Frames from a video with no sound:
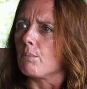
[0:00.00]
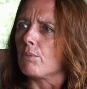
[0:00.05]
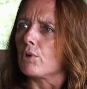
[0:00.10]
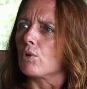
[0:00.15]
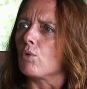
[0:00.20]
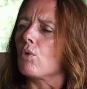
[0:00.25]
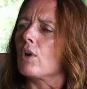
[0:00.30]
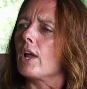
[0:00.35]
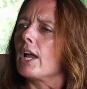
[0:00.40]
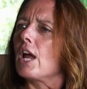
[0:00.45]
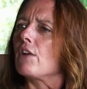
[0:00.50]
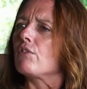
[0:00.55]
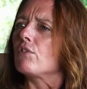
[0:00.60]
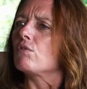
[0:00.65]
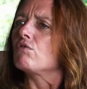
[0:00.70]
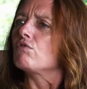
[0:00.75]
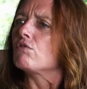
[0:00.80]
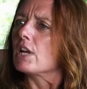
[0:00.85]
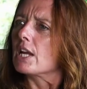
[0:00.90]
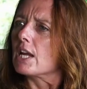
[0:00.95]
But all I
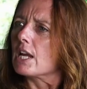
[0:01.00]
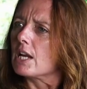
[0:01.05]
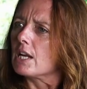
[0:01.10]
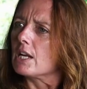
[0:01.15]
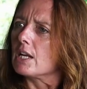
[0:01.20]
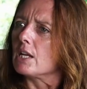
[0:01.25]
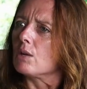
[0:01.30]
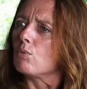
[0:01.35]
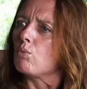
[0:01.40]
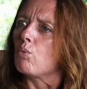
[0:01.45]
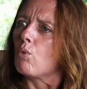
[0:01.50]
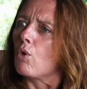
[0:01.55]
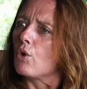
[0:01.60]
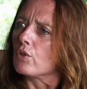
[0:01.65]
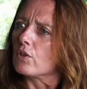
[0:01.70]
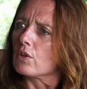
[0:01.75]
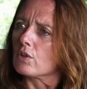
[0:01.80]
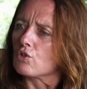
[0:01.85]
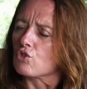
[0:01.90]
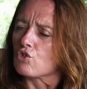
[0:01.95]
ever really
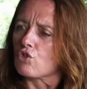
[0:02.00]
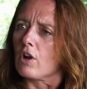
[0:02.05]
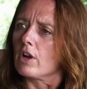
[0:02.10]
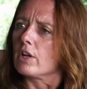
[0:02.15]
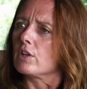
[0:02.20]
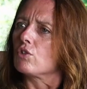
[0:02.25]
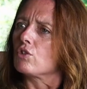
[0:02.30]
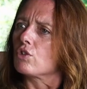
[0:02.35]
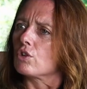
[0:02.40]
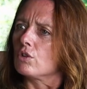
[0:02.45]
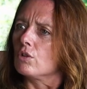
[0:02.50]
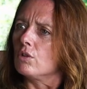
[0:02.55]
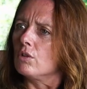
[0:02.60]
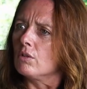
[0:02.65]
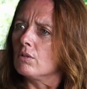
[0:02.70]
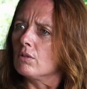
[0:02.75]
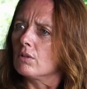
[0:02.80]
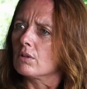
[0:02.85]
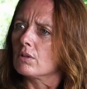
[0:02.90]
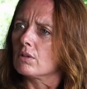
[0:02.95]
wanted to try and
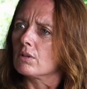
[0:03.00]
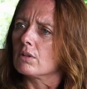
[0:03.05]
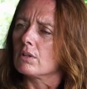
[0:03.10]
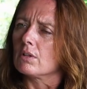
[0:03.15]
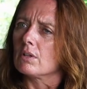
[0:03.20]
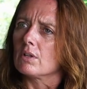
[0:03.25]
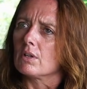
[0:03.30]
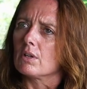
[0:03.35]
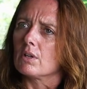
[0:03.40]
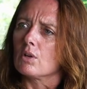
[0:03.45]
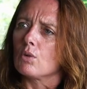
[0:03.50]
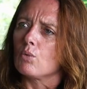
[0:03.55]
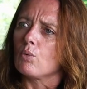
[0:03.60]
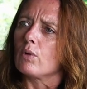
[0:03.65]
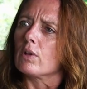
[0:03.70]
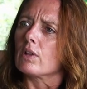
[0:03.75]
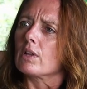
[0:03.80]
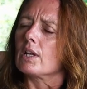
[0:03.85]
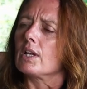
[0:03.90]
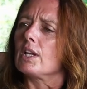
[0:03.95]
do
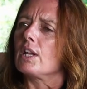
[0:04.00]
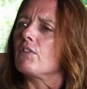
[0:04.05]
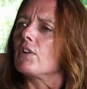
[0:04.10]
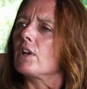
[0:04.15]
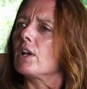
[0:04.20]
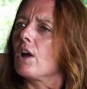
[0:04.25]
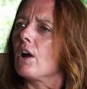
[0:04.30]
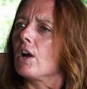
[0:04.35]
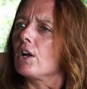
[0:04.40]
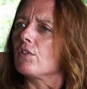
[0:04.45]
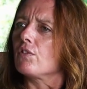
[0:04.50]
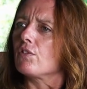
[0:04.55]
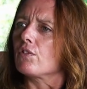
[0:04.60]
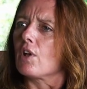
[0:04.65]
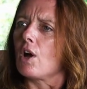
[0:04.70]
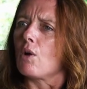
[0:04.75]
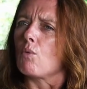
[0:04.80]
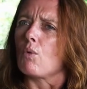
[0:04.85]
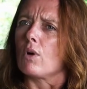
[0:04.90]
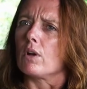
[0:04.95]
was to live a life
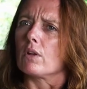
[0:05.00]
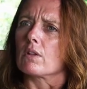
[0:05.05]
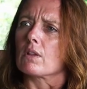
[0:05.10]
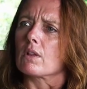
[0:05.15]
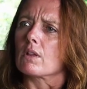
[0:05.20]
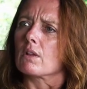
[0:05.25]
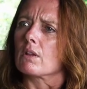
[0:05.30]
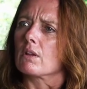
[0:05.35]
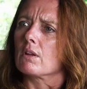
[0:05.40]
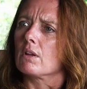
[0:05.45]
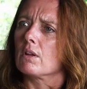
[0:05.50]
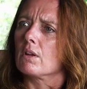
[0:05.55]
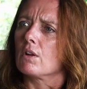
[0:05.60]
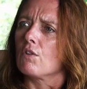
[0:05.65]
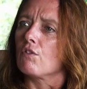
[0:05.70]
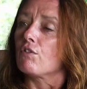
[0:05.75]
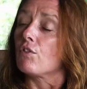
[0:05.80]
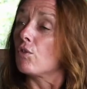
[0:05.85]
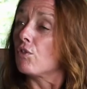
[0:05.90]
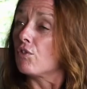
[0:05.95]
that was
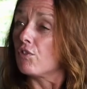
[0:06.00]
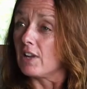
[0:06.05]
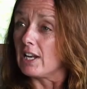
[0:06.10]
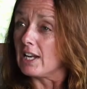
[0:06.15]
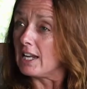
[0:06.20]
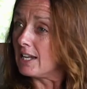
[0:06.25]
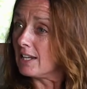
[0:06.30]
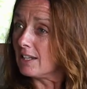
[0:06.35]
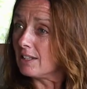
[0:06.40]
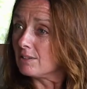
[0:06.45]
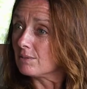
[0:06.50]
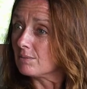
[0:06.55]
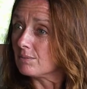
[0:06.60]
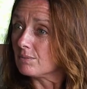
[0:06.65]
fulfilling,